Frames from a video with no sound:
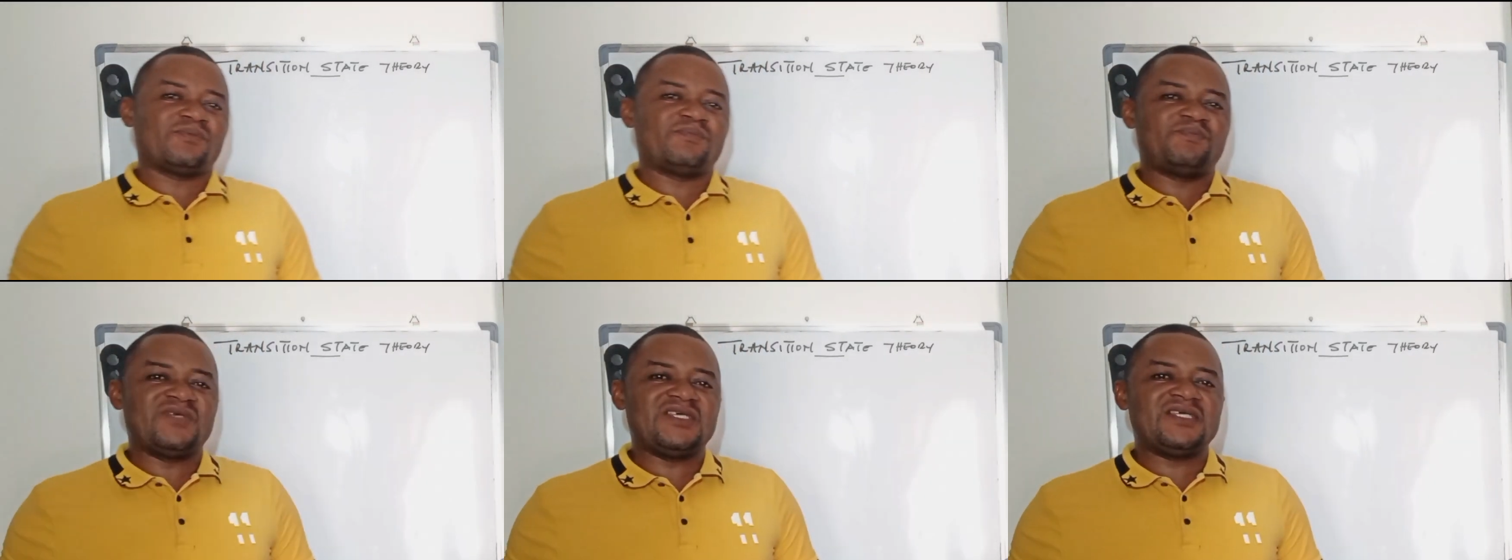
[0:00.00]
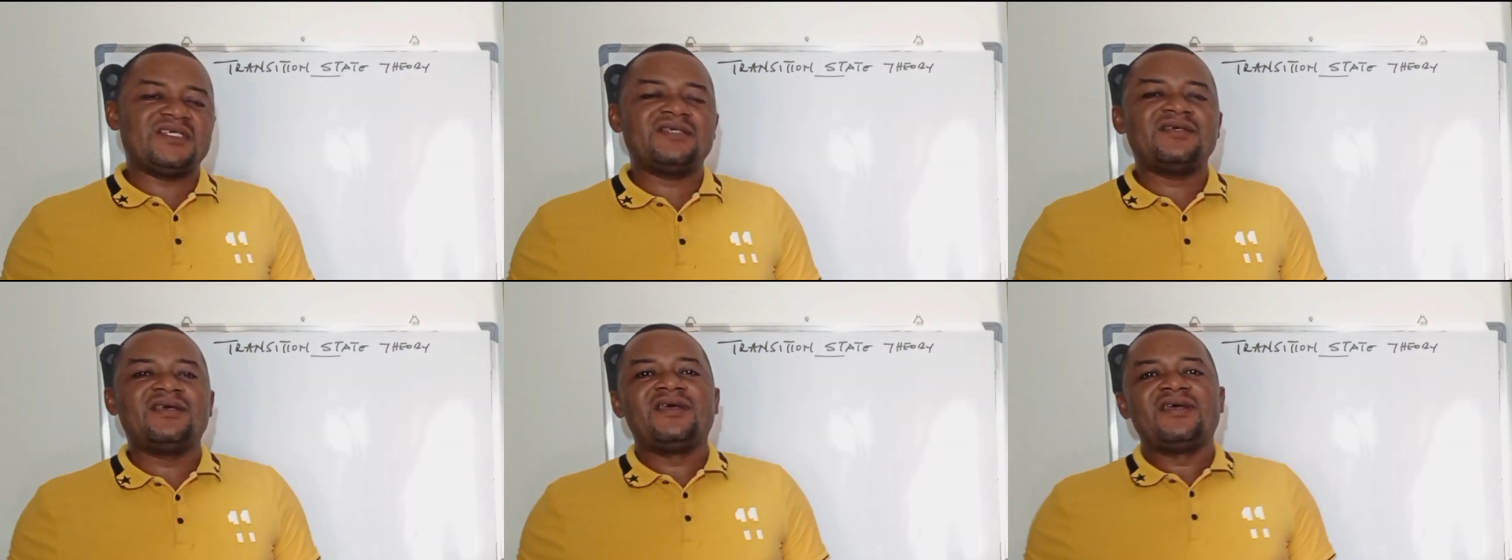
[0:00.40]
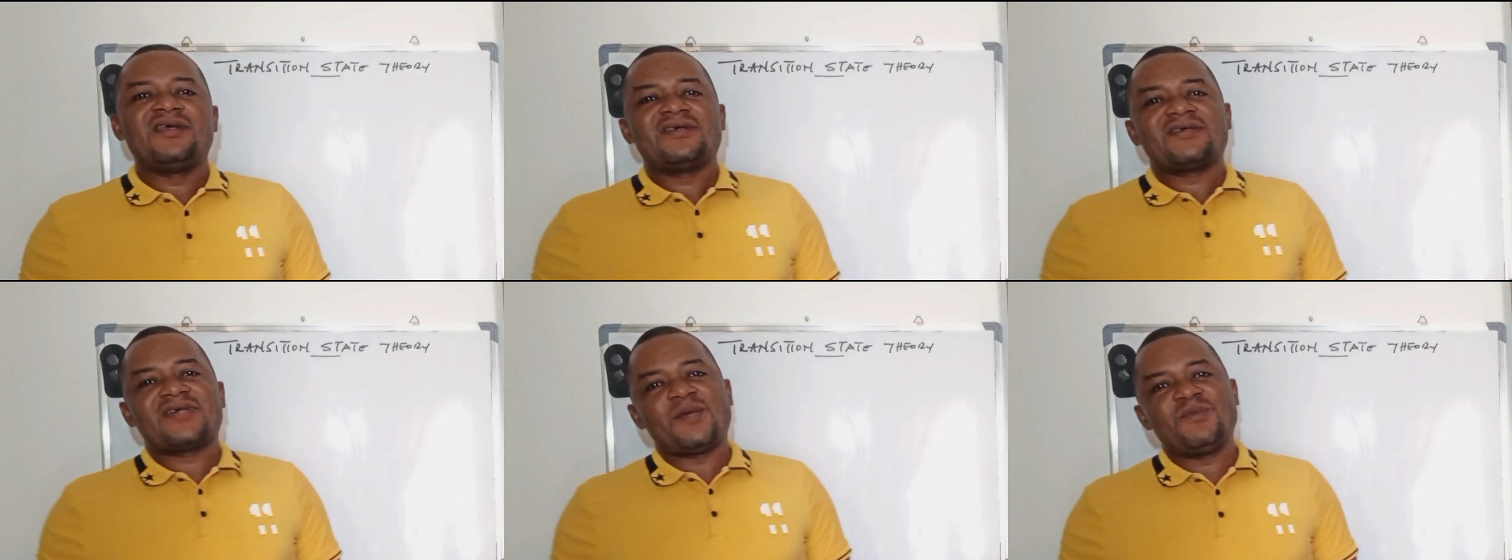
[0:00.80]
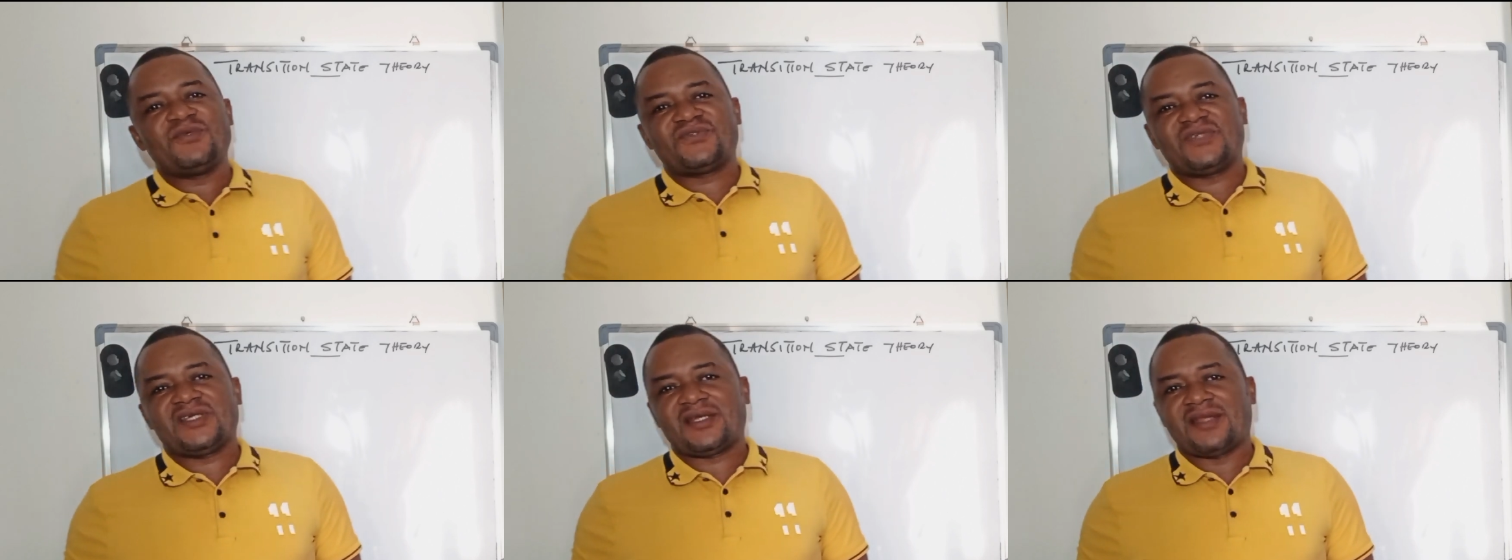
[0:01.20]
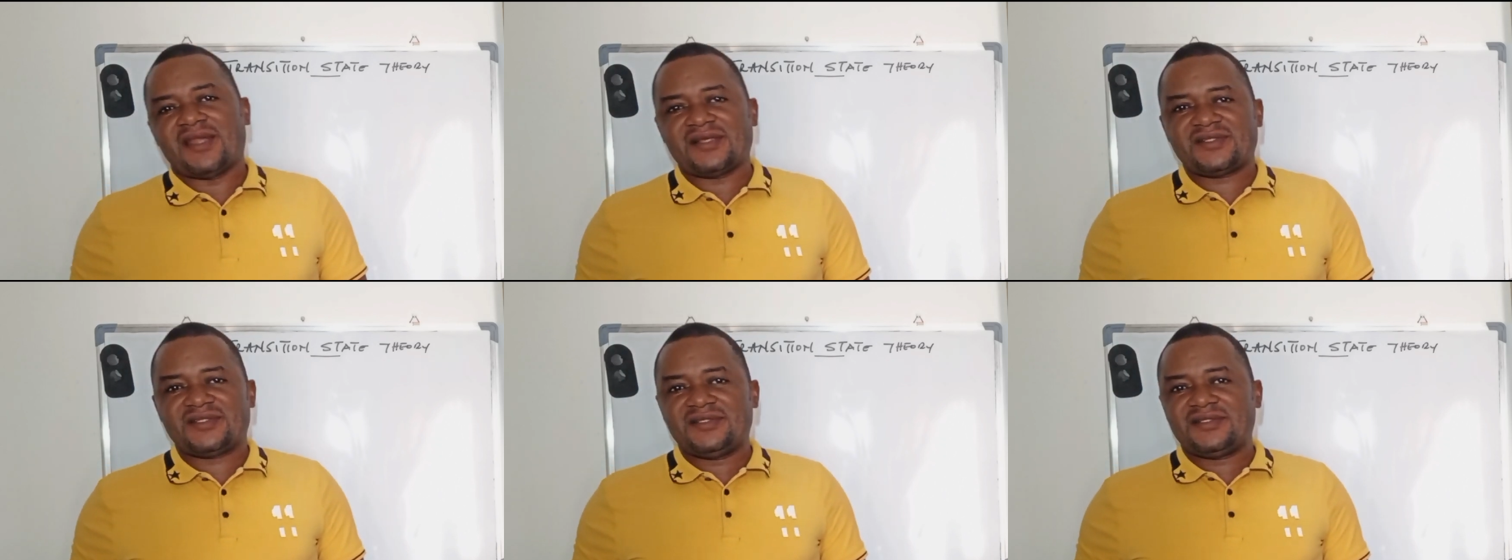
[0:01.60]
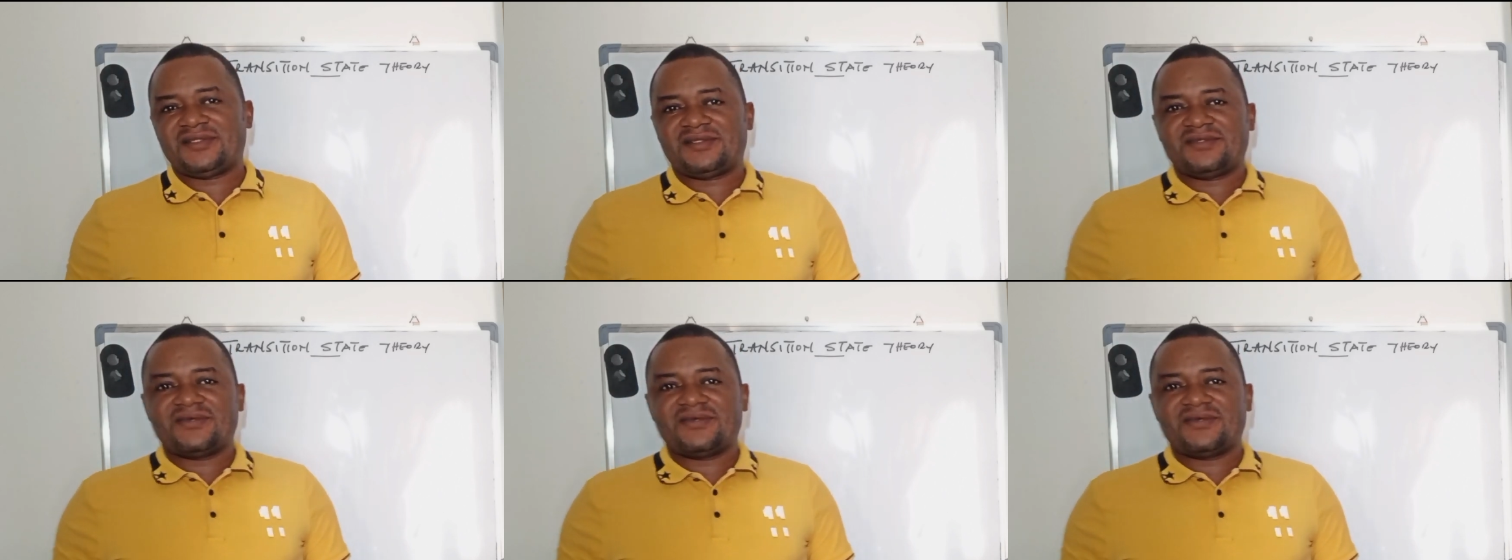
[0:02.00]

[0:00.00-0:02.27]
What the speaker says: B Chemistry Classes.